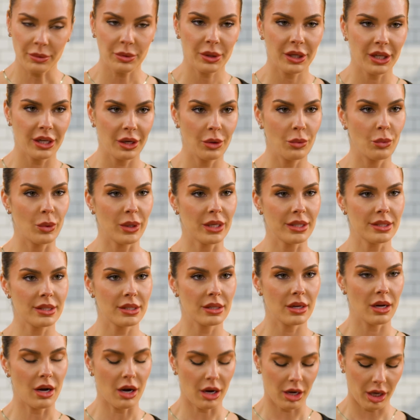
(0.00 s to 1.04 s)
we're gonna
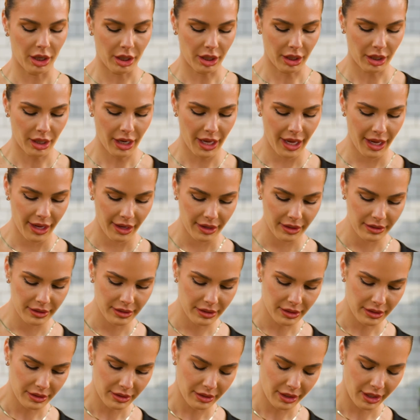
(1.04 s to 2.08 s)
whisk our
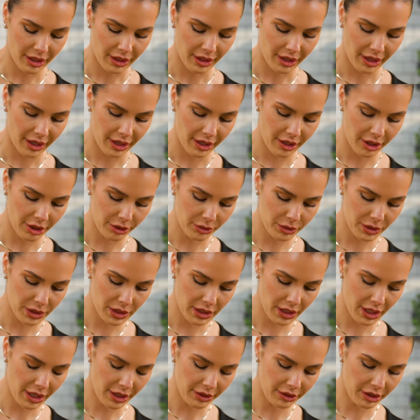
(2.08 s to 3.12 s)
eggs and egg yolks
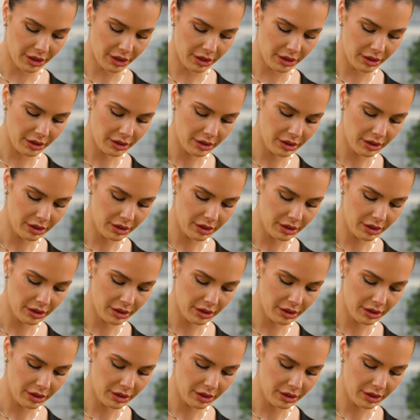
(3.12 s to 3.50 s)
together